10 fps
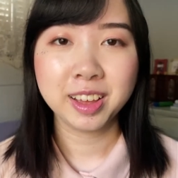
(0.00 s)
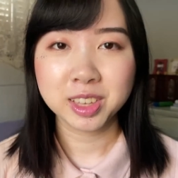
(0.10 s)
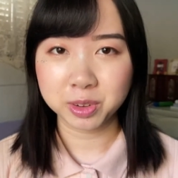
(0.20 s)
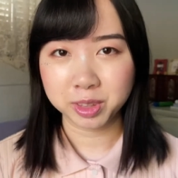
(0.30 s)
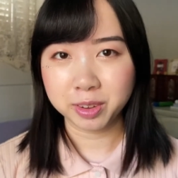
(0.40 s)

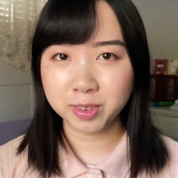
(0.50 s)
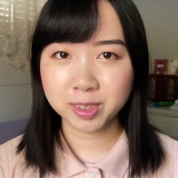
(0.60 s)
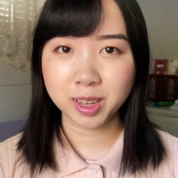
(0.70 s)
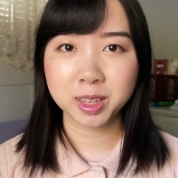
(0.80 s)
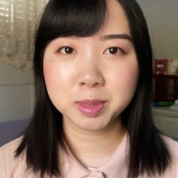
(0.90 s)
So when I
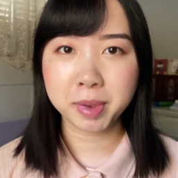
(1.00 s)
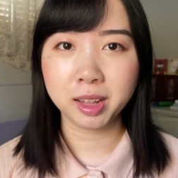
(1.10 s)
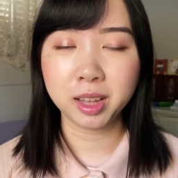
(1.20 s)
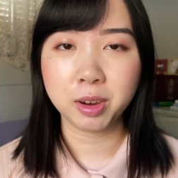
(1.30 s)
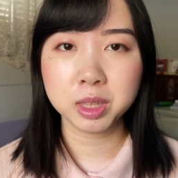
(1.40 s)
first saw this
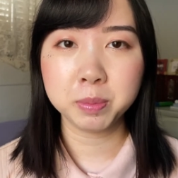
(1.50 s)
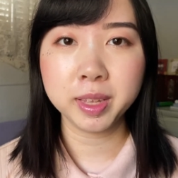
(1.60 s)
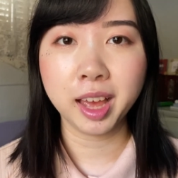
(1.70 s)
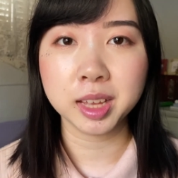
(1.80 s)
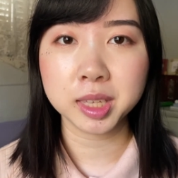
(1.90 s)
palette, I was a
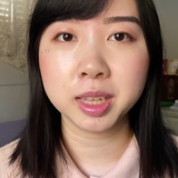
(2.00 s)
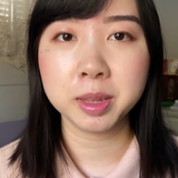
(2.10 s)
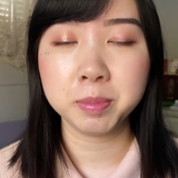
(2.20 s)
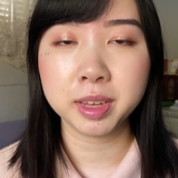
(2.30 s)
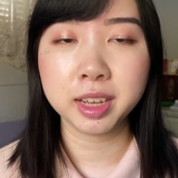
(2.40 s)
bit
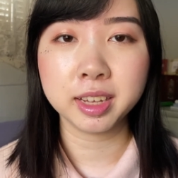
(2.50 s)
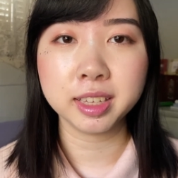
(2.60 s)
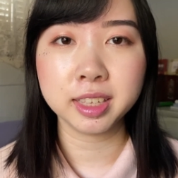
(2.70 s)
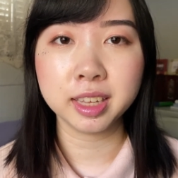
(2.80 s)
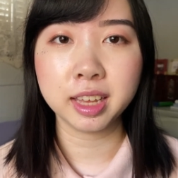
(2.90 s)
hesitant
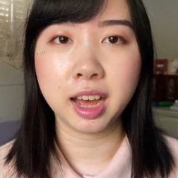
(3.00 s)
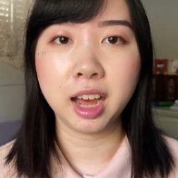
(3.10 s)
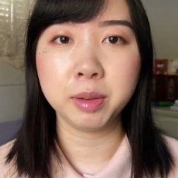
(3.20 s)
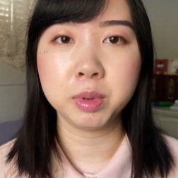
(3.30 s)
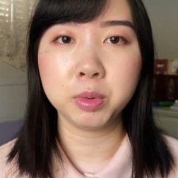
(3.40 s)
because
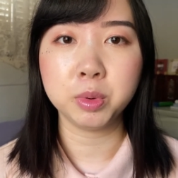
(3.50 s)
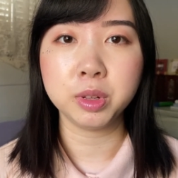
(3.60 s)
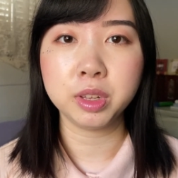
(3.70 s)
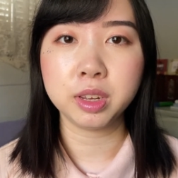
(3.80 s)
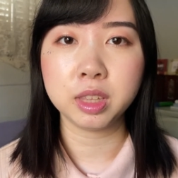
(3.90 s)
I'm a
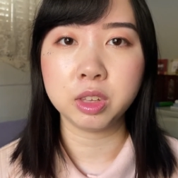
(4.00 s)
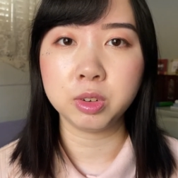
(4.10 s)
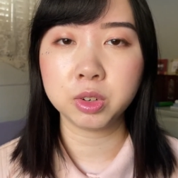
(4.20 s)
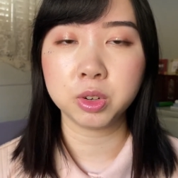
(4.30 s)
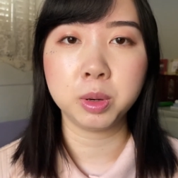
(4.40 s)
really
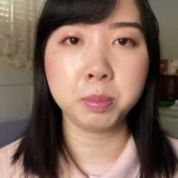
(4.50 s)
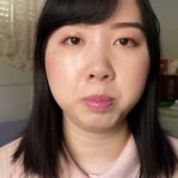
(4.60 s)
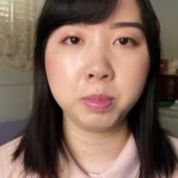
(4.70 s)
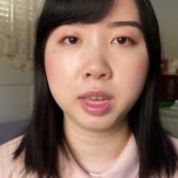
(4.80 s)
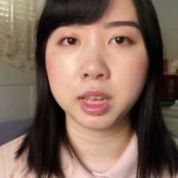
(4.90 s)
neutral
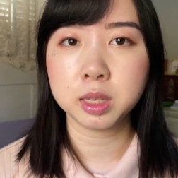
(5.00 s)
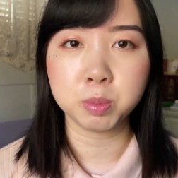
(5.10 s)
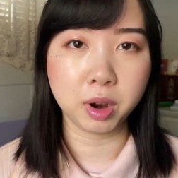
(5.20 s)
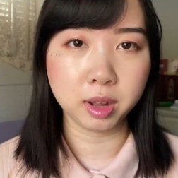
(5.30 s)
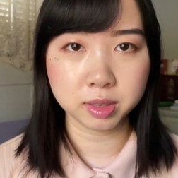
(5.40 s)
pinks
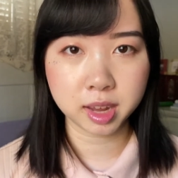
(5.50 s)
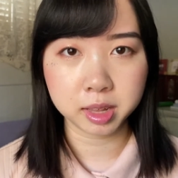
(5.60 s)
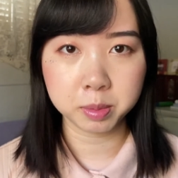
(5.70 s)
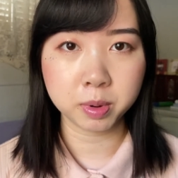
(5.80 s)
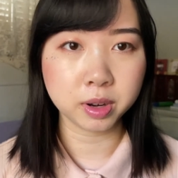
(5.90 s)
browns
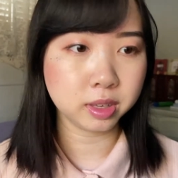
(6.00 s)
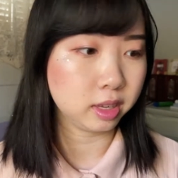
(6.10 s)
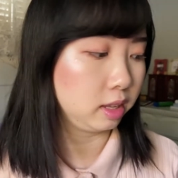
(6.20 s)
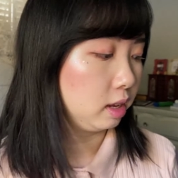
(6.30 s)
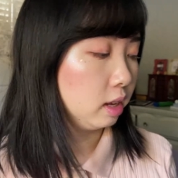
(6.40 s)
kind of person.